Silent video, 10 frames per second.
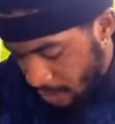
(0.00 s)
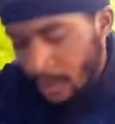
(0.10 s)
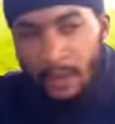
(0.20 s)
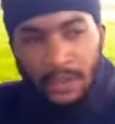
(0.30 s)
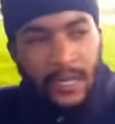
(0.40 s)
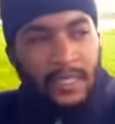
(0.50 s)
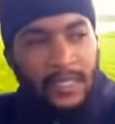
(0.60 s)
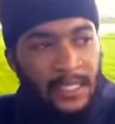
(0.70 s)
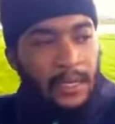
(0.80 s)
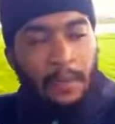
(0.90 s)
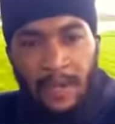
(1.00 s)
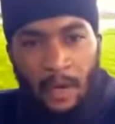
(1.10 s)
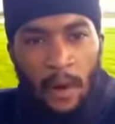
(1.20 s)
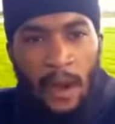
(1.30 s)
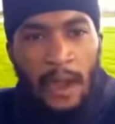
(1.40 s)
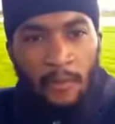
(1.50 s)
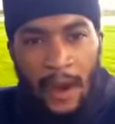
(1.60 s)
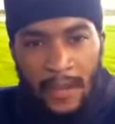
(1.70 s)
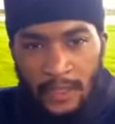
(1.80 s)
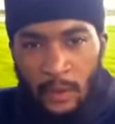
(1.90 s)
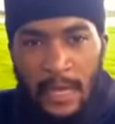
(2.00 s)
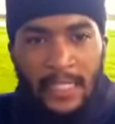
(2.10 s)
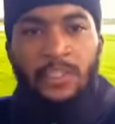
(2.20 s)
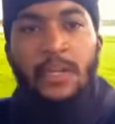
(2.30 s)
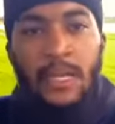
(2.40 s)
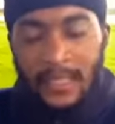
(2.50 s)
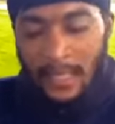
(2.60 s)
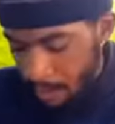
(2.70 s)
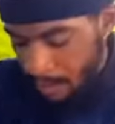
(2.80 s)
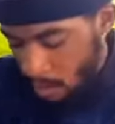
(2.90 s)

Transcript: know, they were trying to tell him be quiet, right? So as they was trying to tell him be